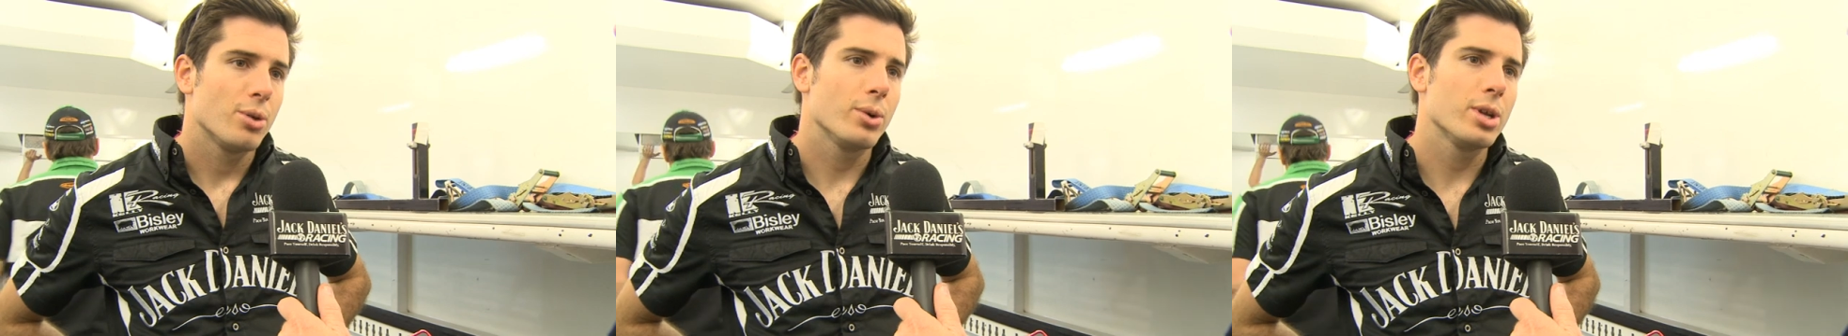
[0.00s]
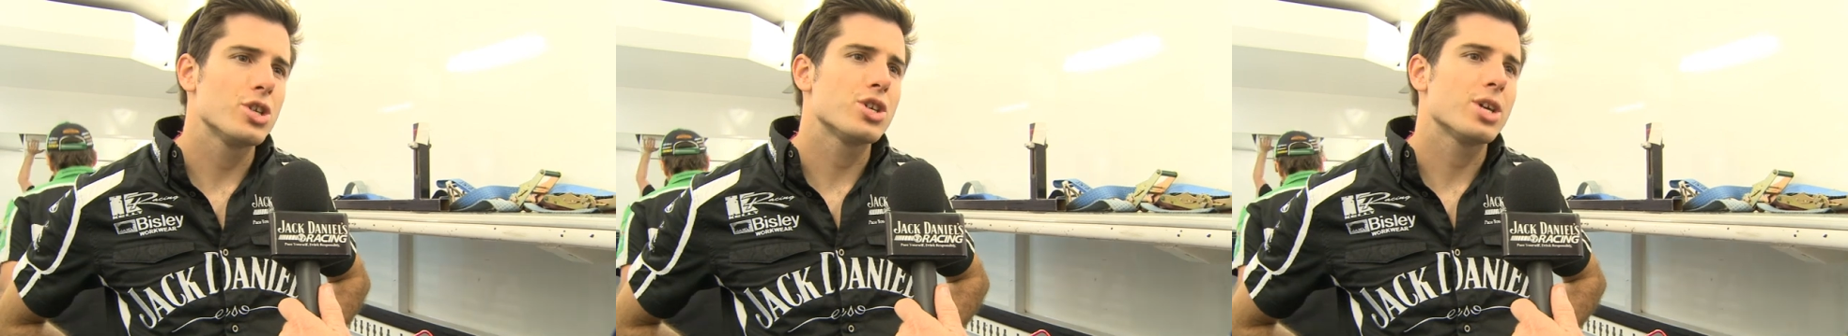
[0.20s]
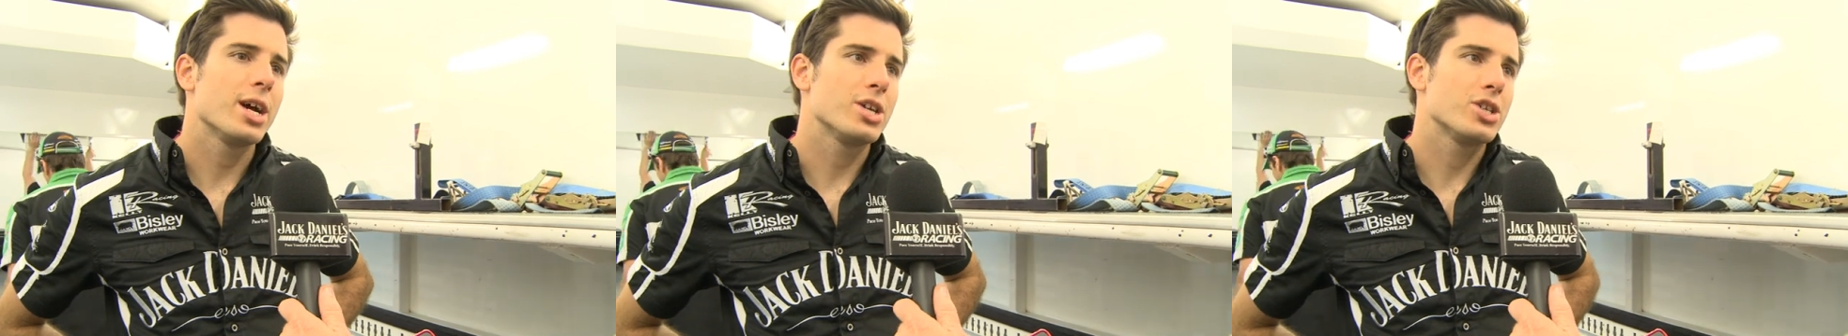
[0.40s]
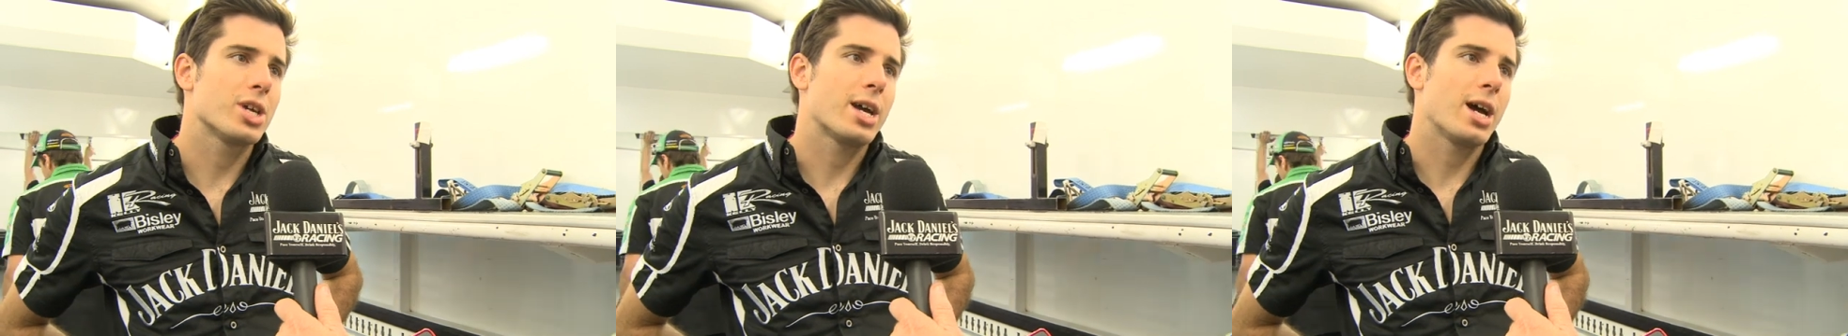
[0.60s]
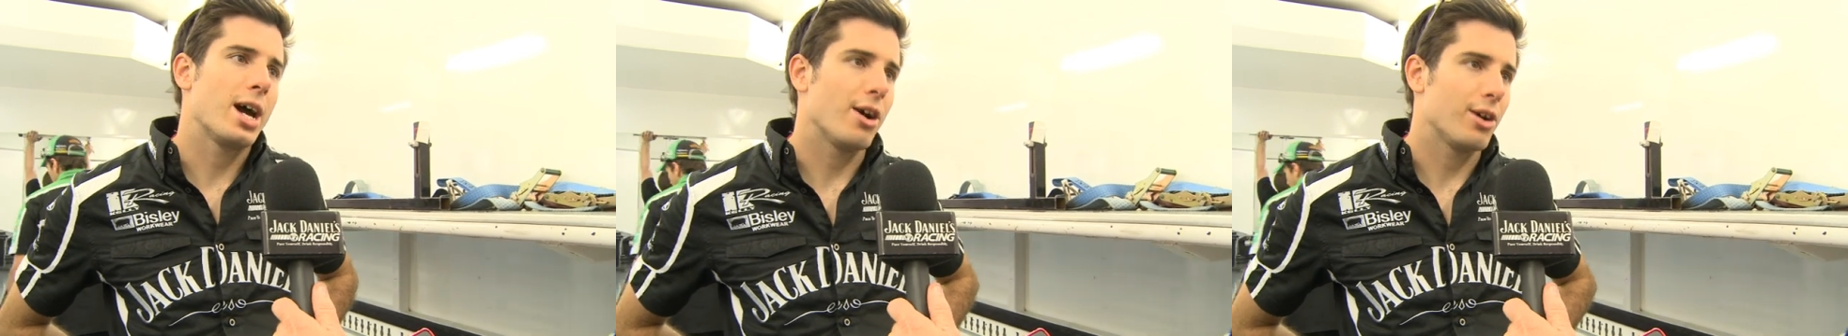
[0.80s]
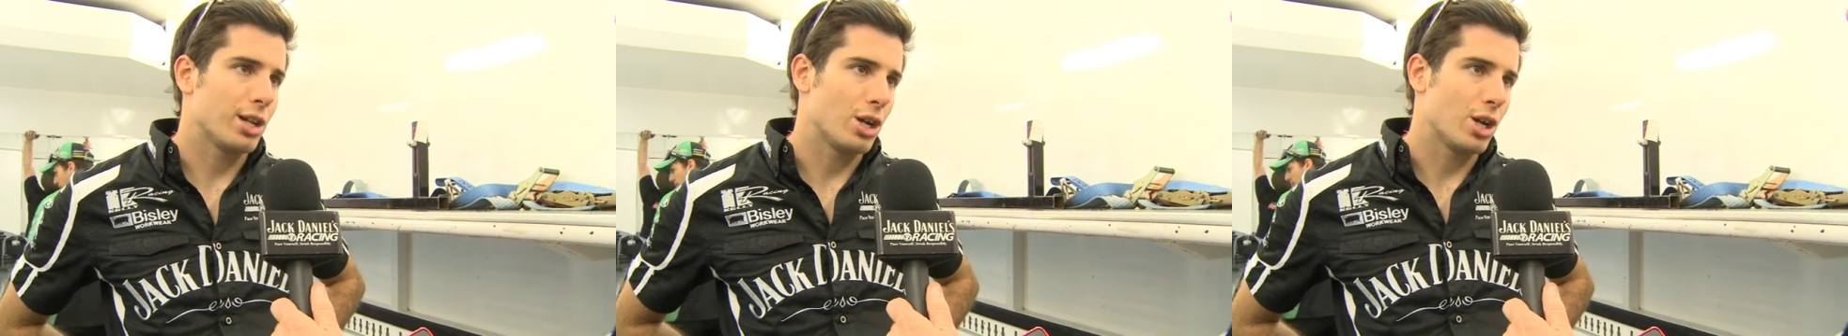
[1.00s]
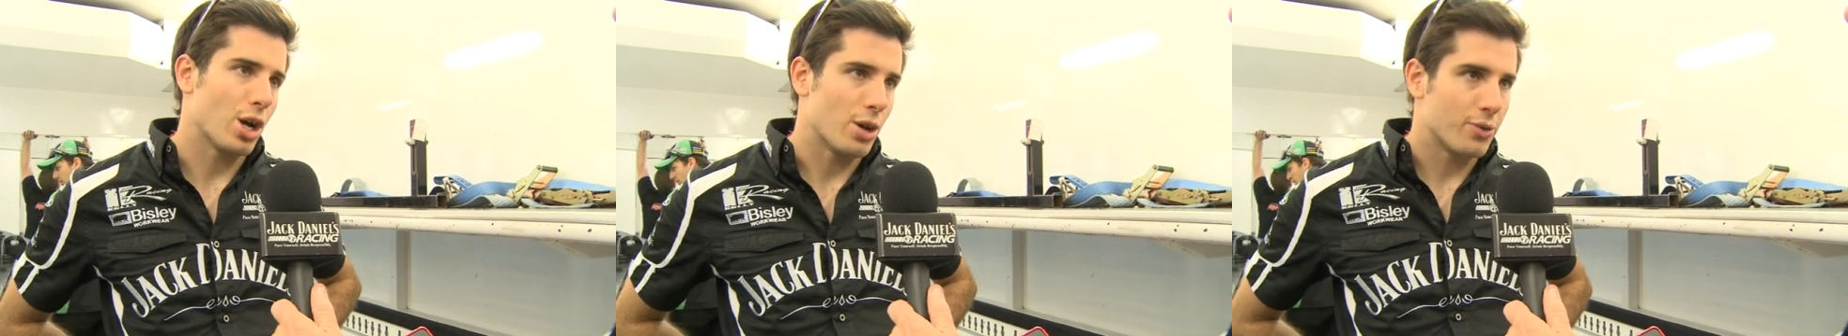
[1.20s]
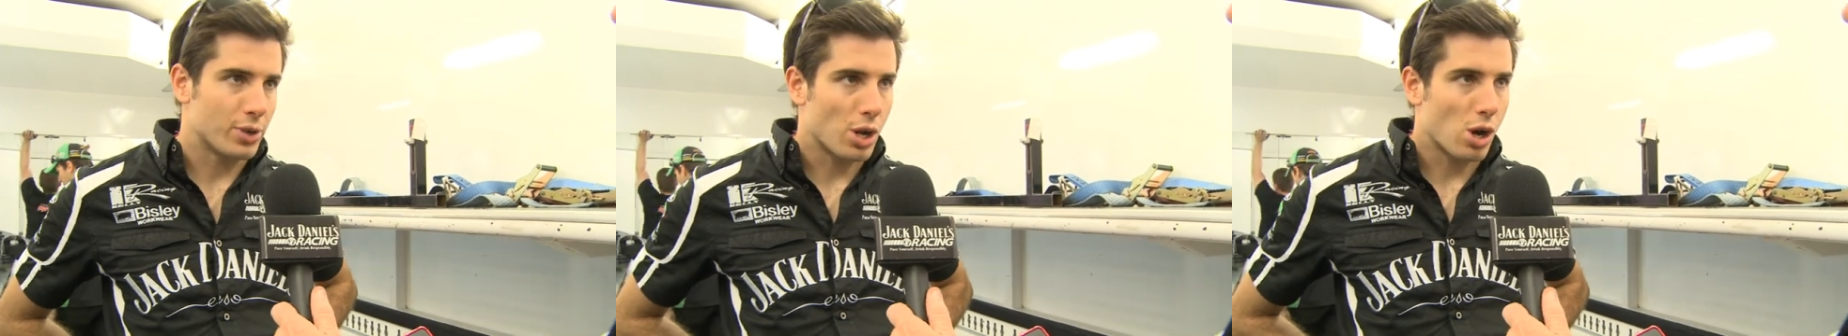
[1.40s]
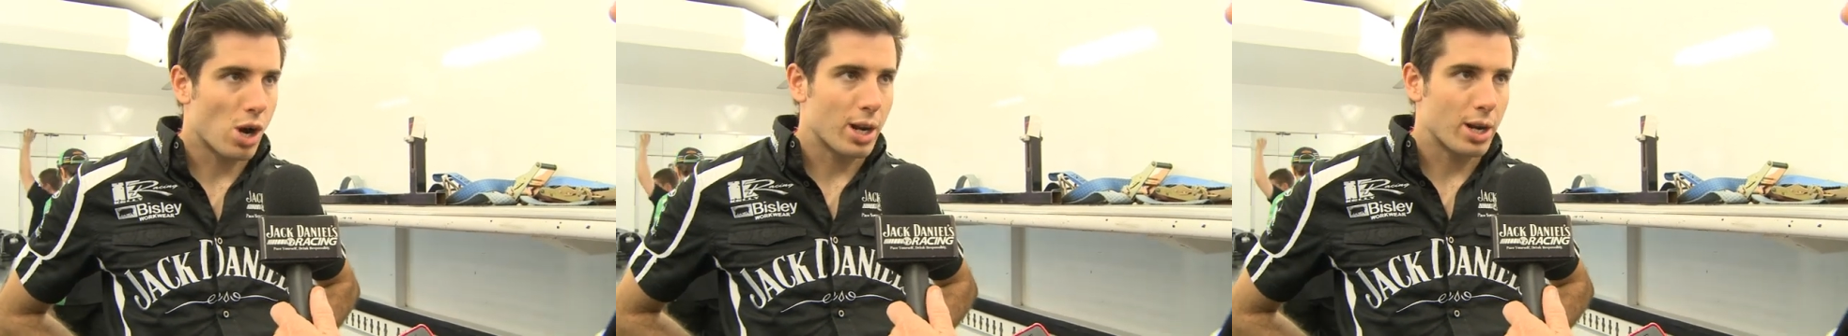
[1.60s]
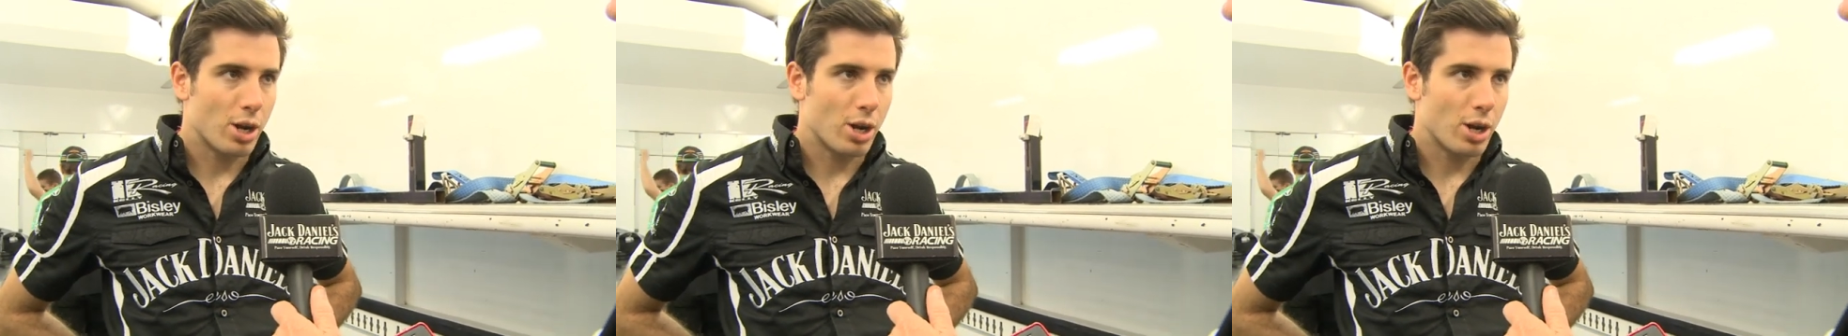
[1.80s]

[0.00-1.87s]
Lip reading: we didn't change the car a lot overnight,